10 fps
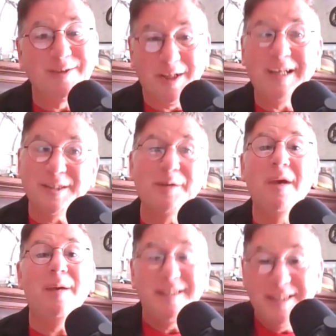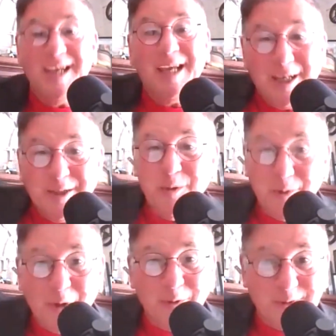So that's like maybe taking it to
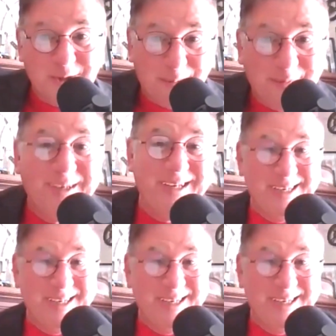another step.